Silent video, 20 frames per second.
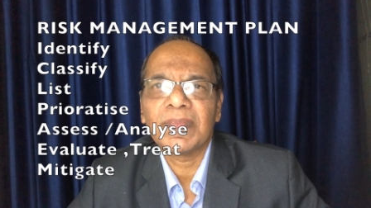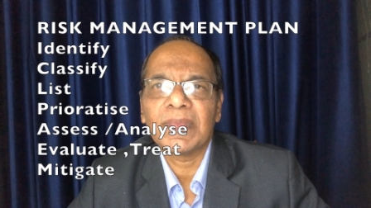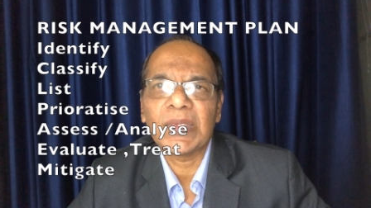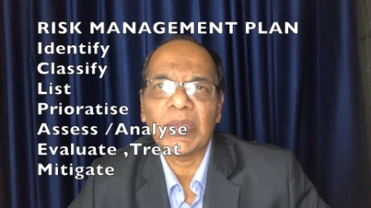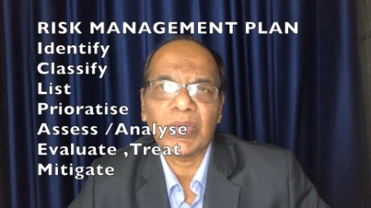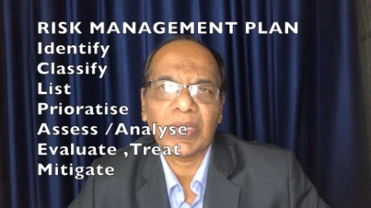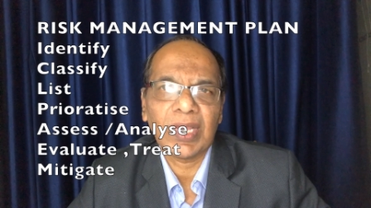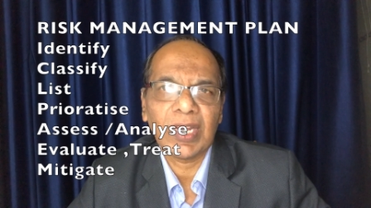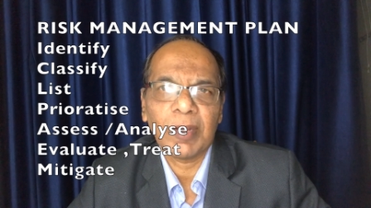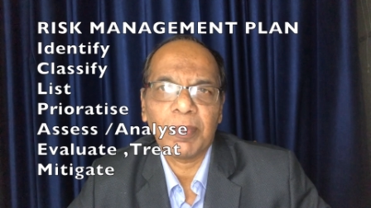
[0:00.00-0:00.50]

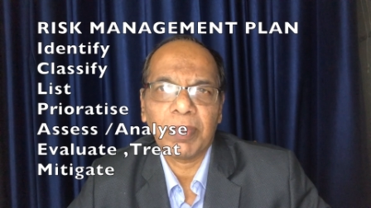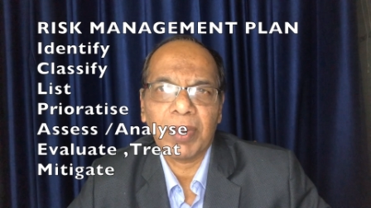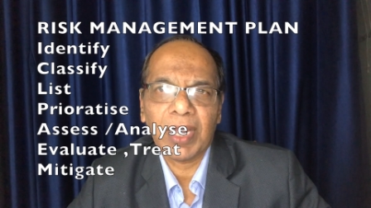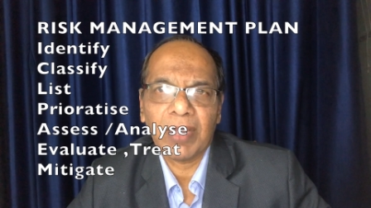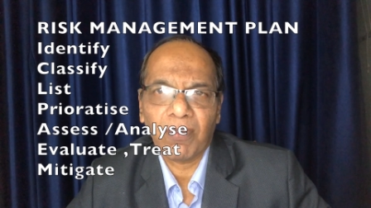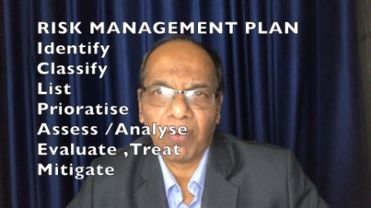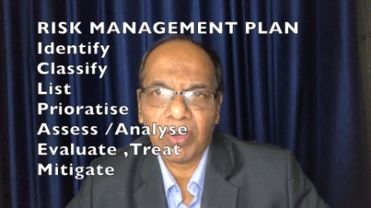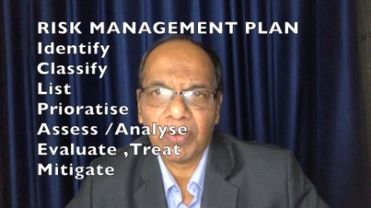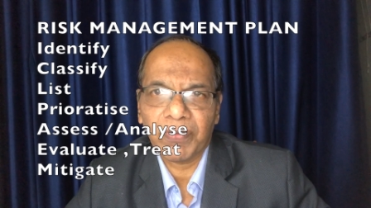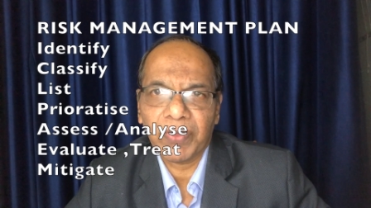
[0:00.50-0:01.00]
You can apply
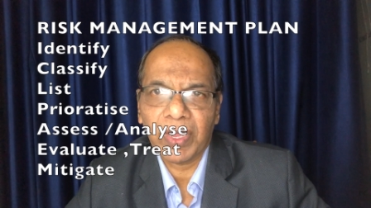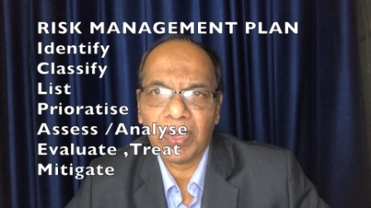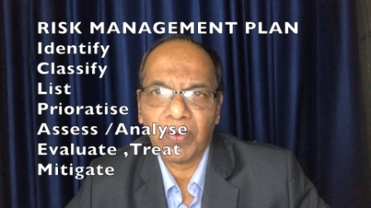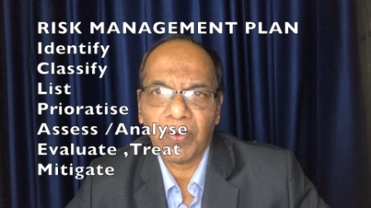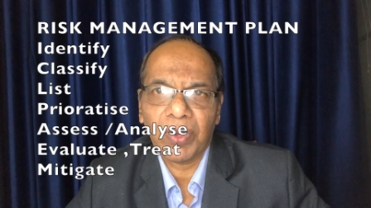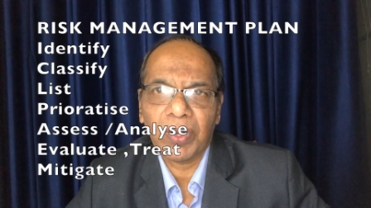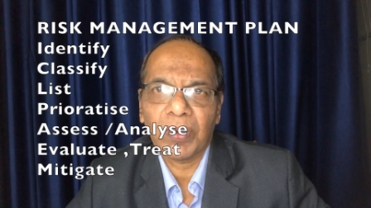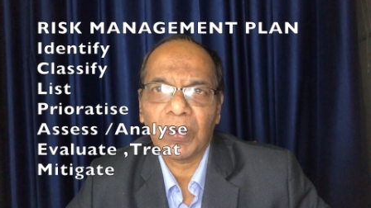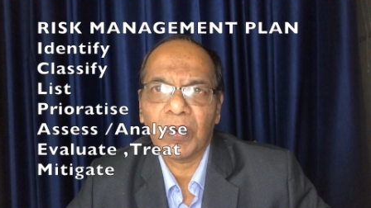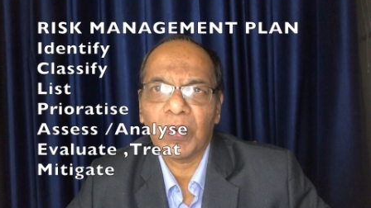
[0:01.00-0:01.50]
what we are
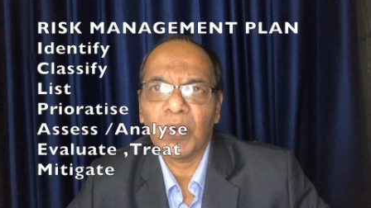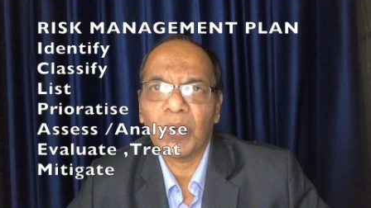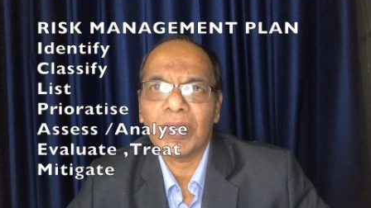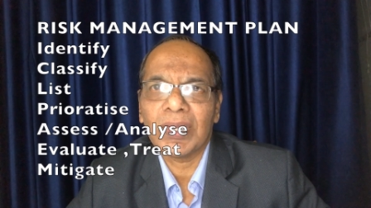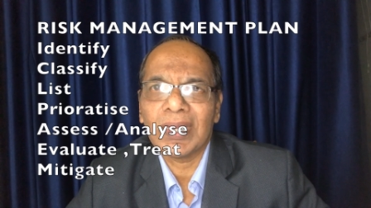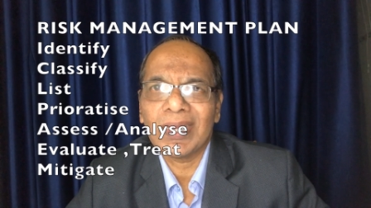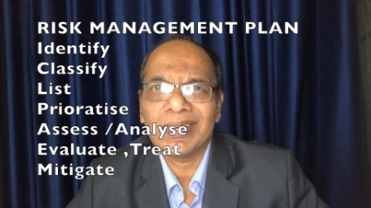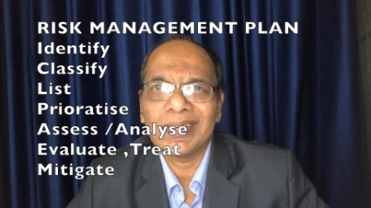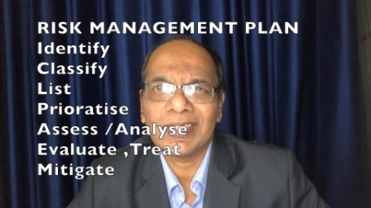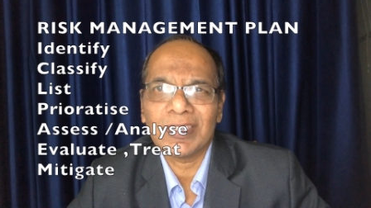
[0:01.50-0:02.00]
going to do
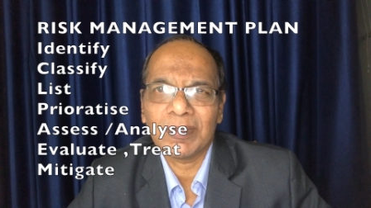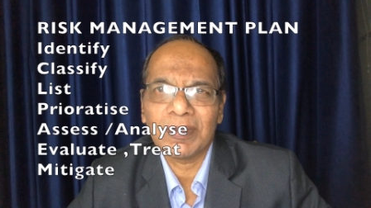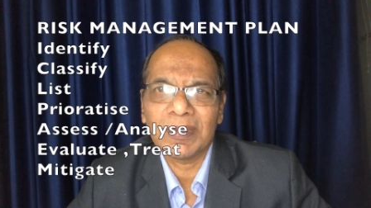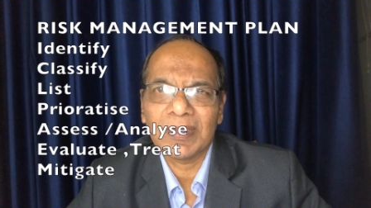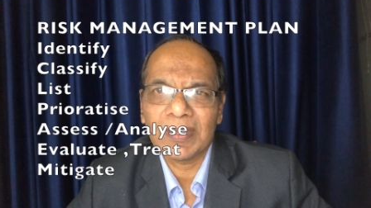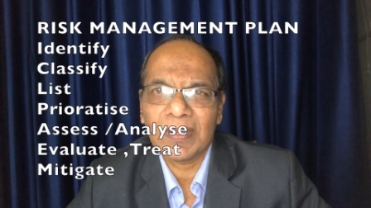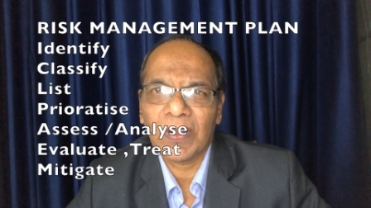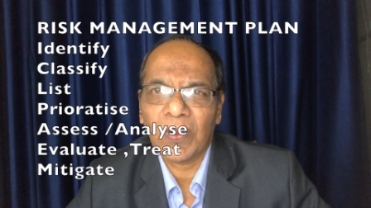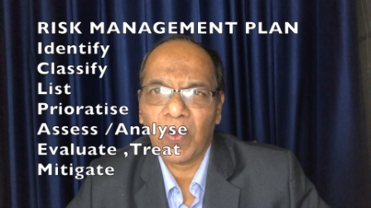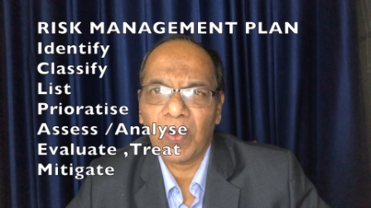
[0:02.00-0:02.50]
here is
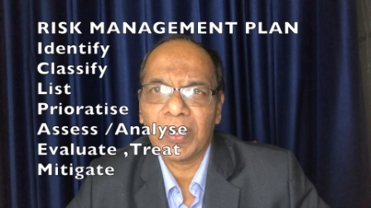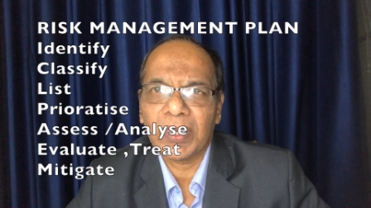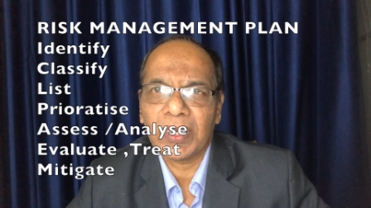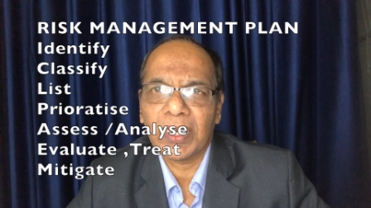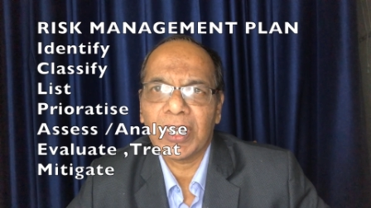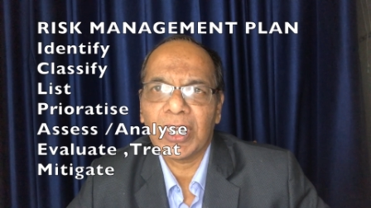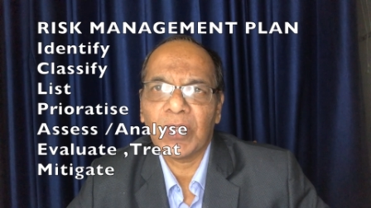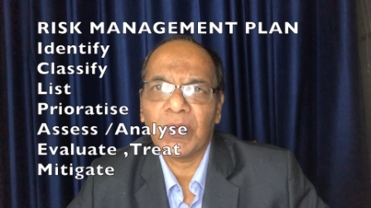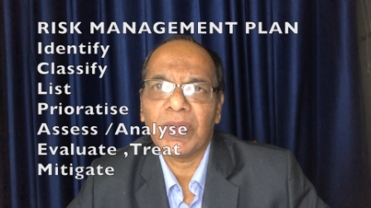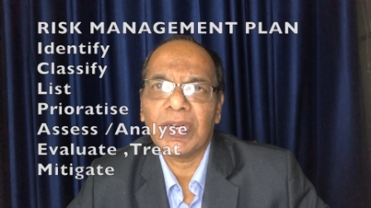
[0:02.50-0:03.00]

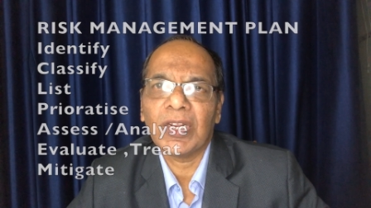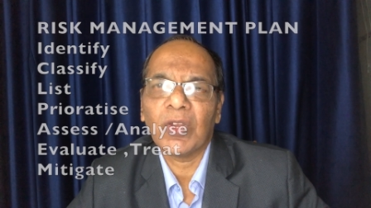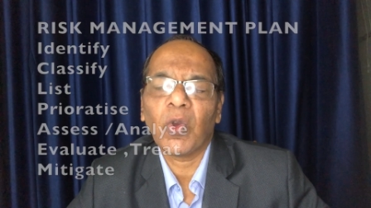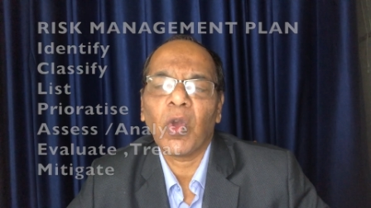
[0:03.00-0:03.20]
qualitative only.